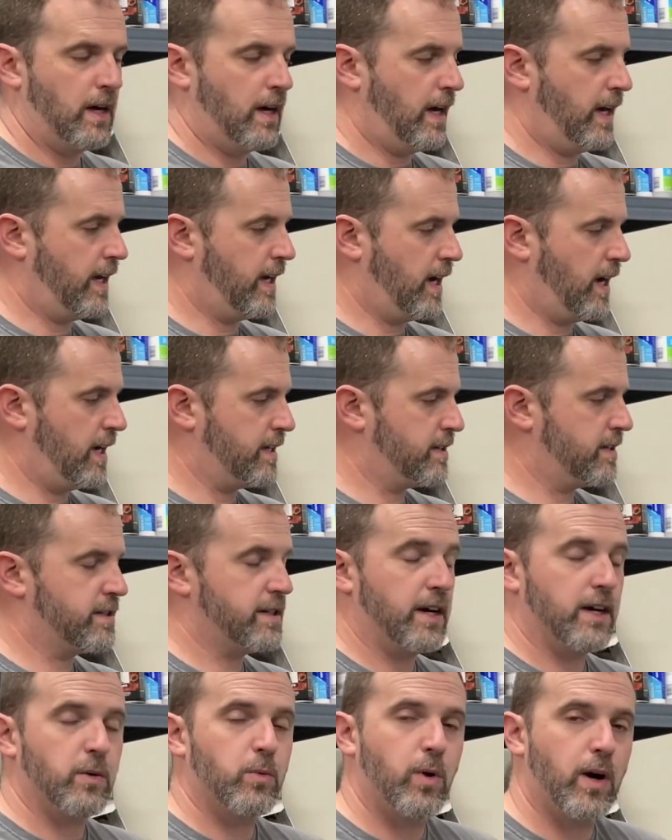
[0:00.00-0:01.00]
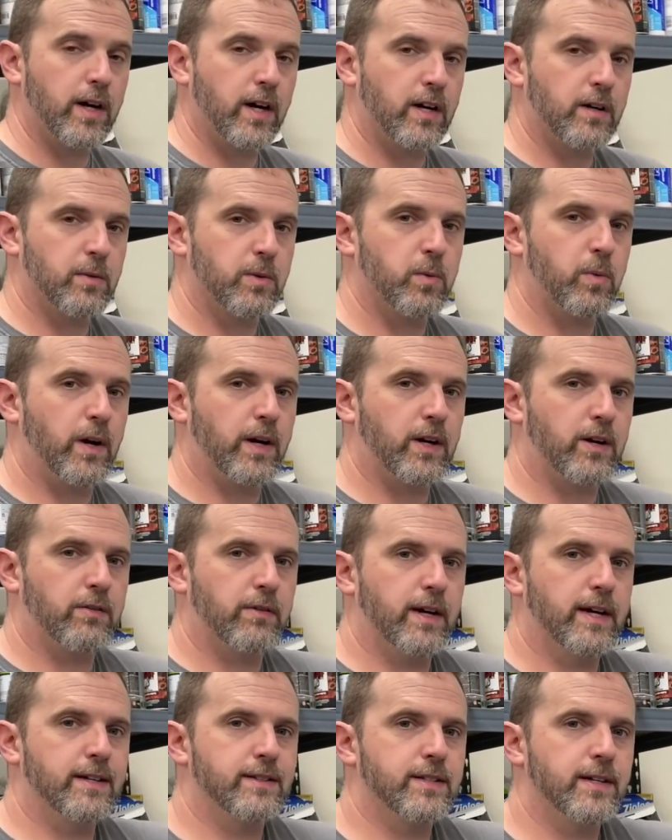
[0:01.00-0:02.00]
Hey guys, it's Eric Weingartner with Weingartner
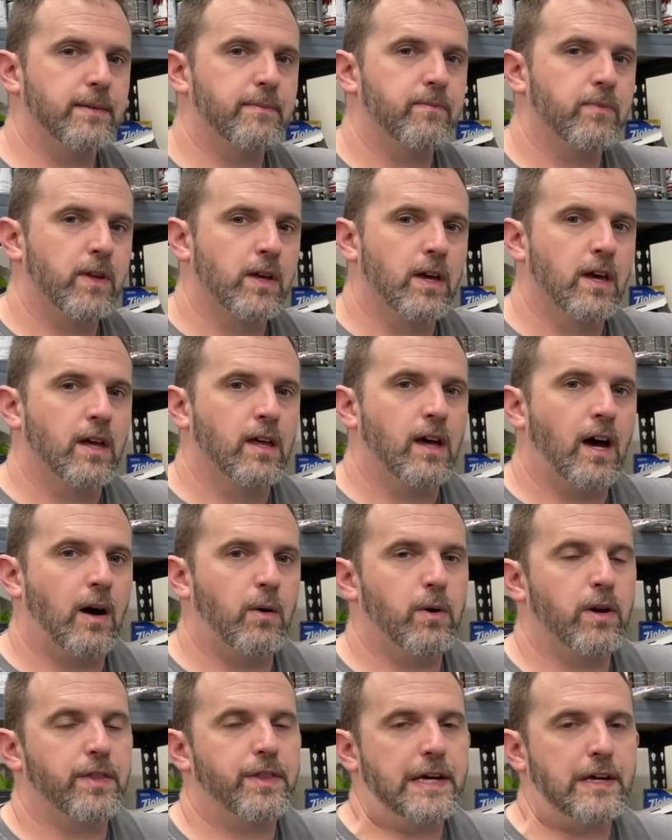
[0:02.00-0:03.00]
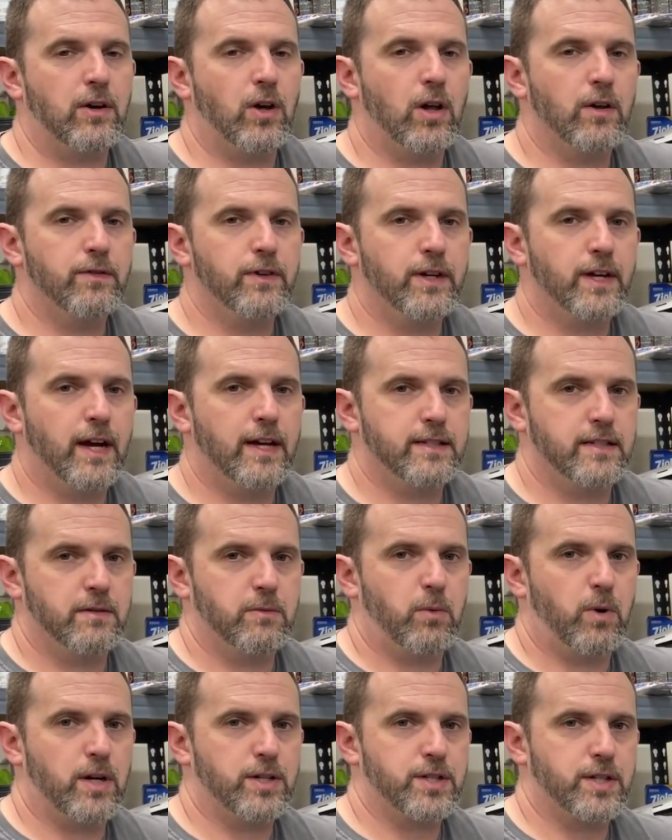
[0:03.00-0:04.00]
Racing. I want to thank all of you guys
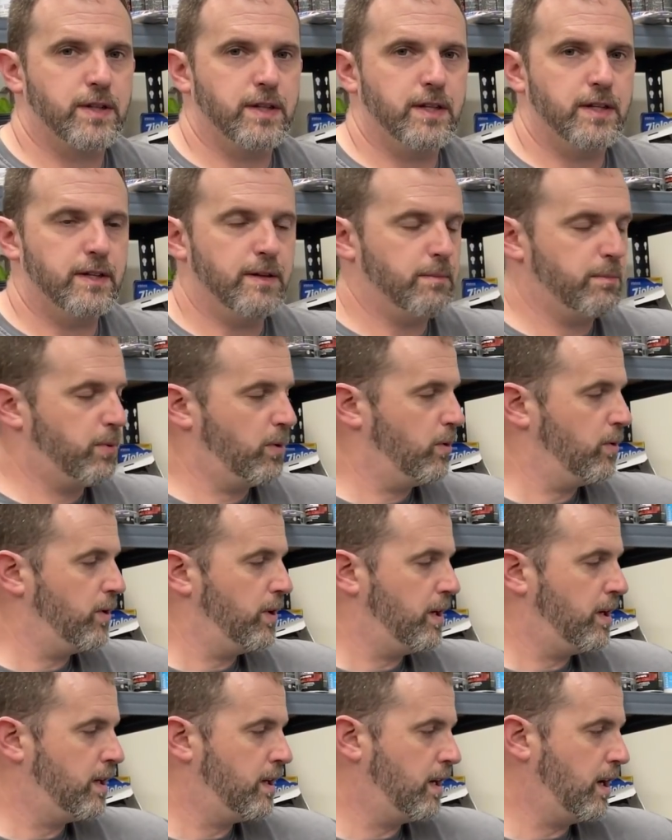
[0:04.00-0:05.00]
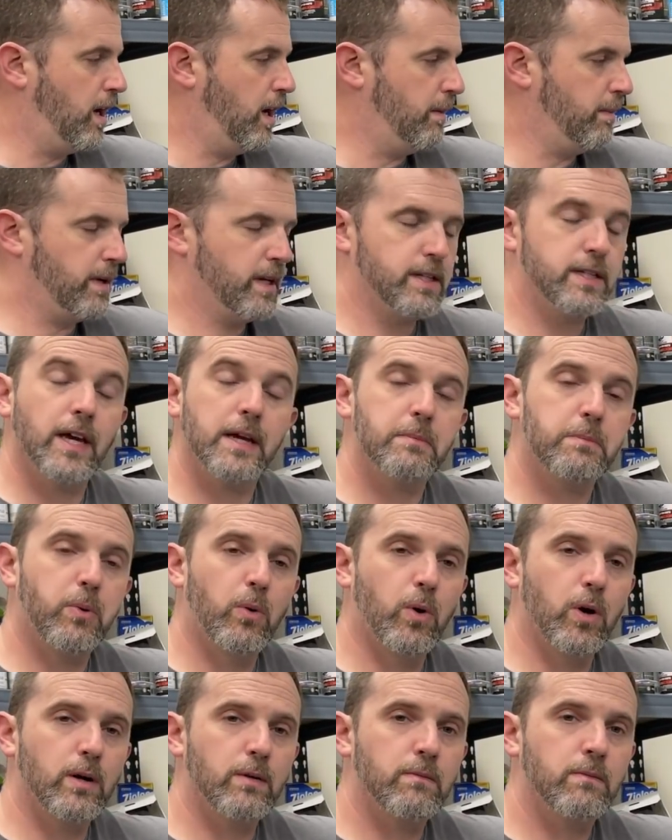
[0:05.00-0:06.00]
that are watching the dimpled um, intake
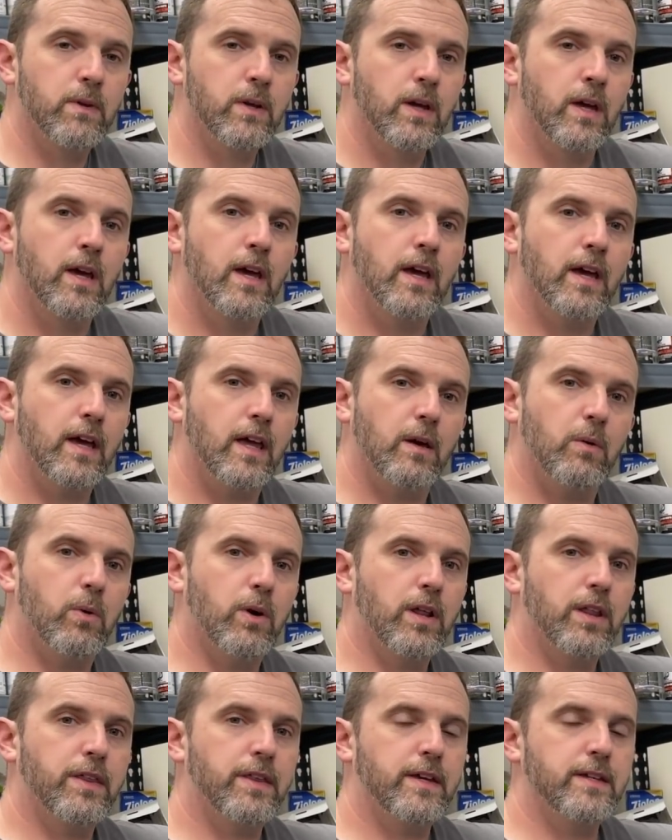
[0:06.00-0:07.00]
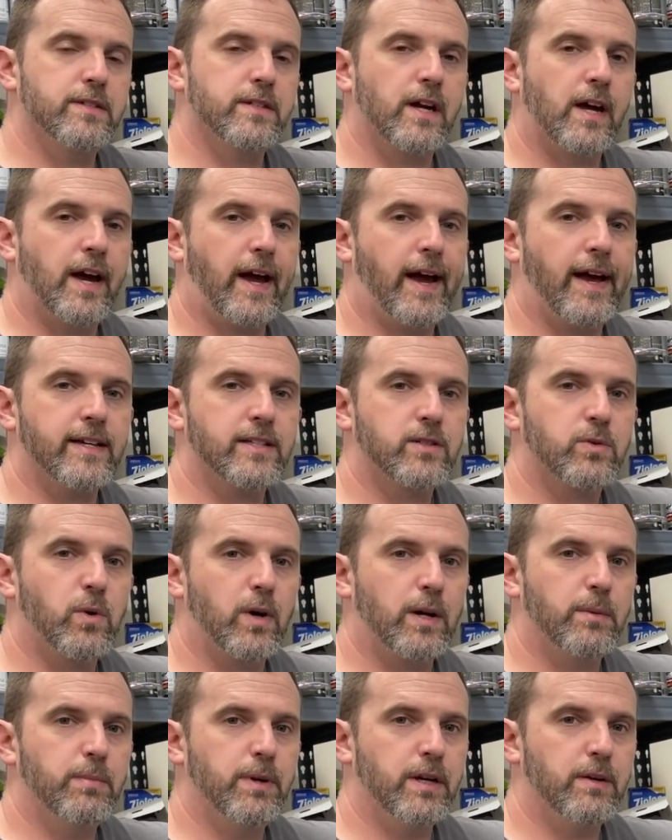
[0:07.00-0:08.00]
port. And one of the things that got asked
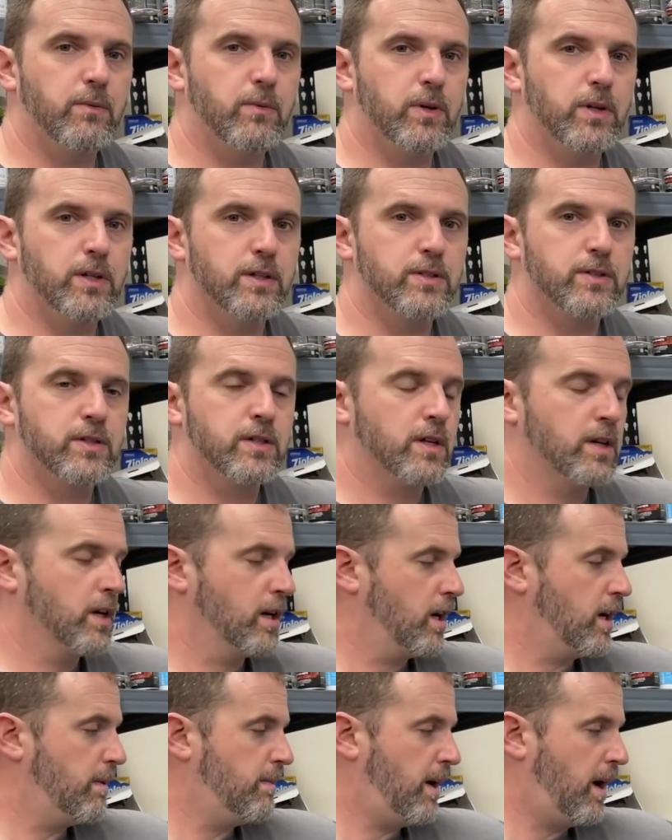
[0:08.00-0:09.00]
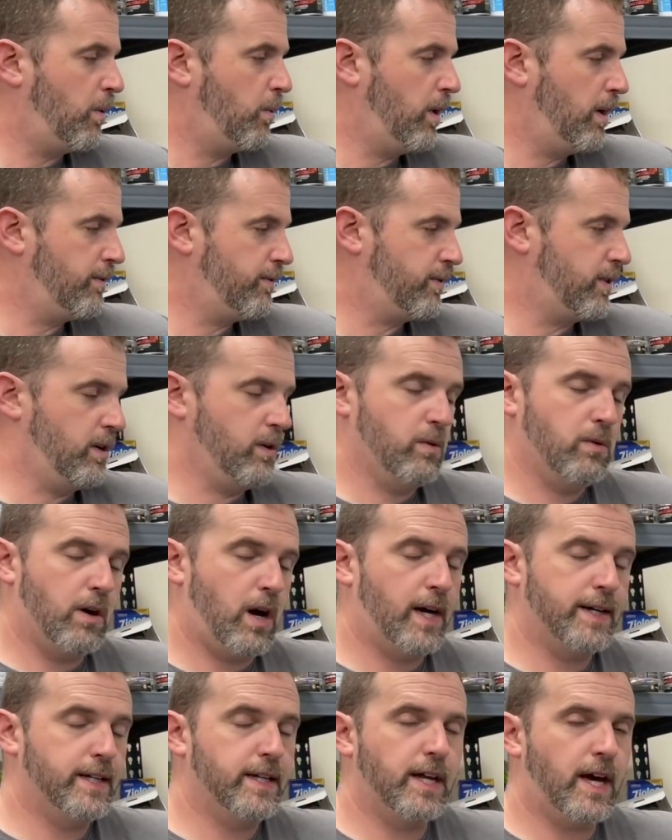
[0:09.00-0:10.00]
quite a bit was about wet flow.
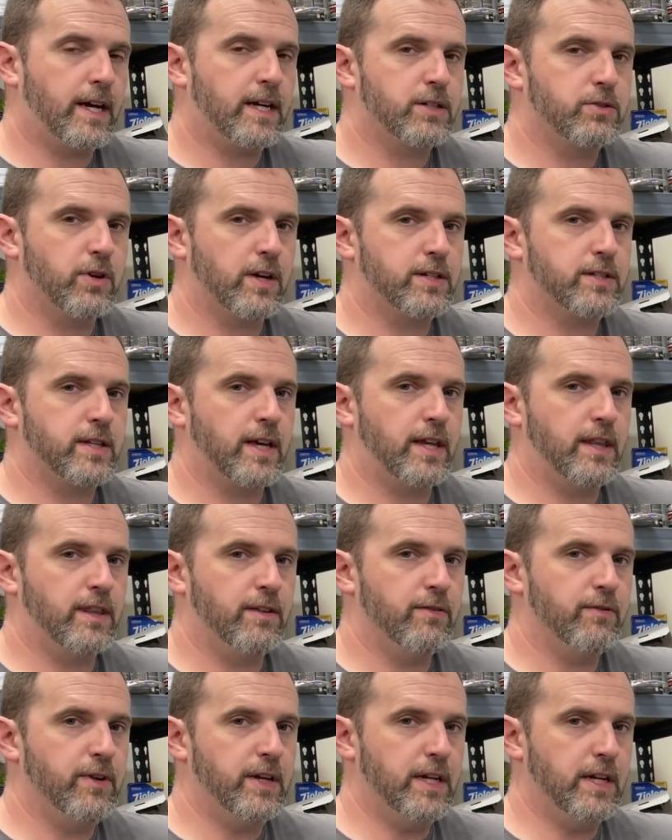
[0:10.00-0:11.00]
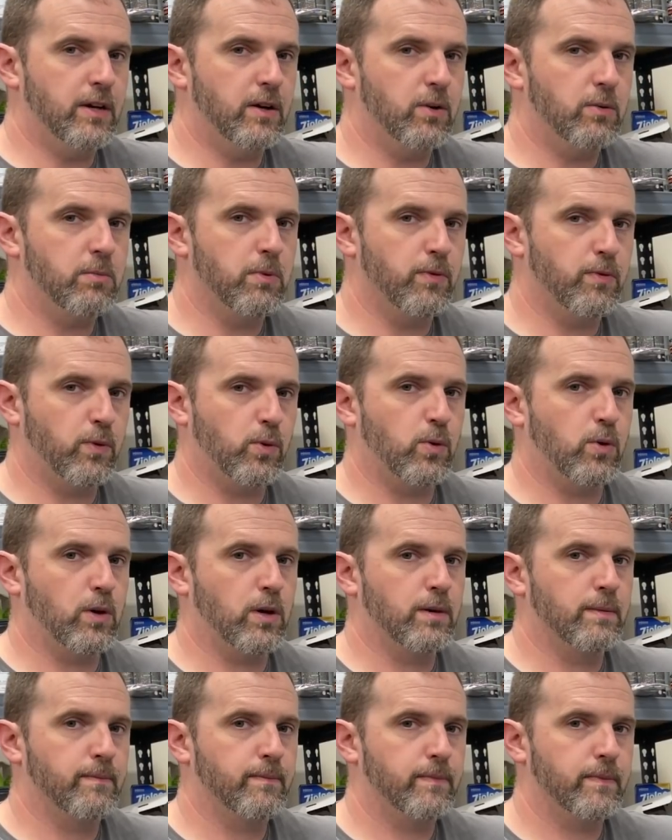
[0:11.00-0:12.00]
I did not address that in the video
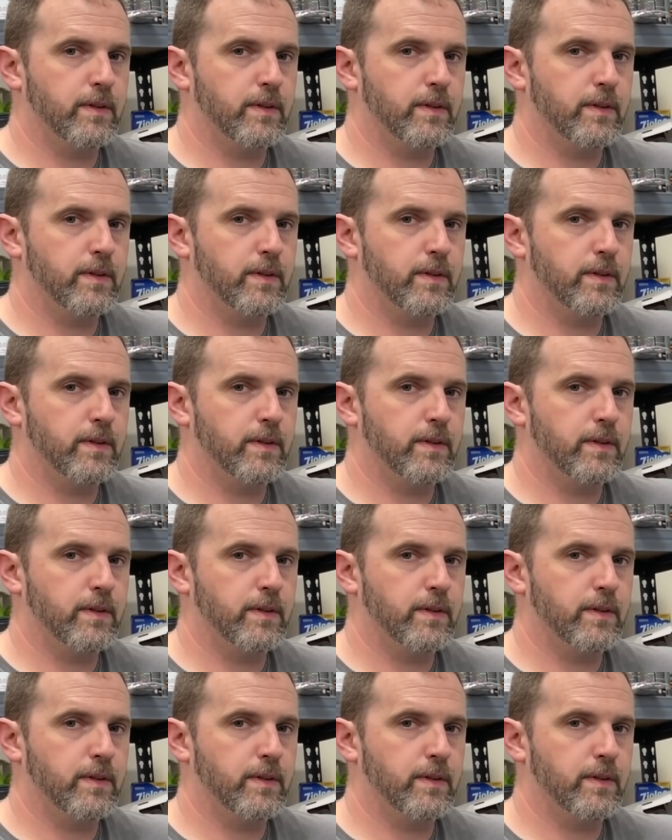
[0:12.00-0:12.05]
before.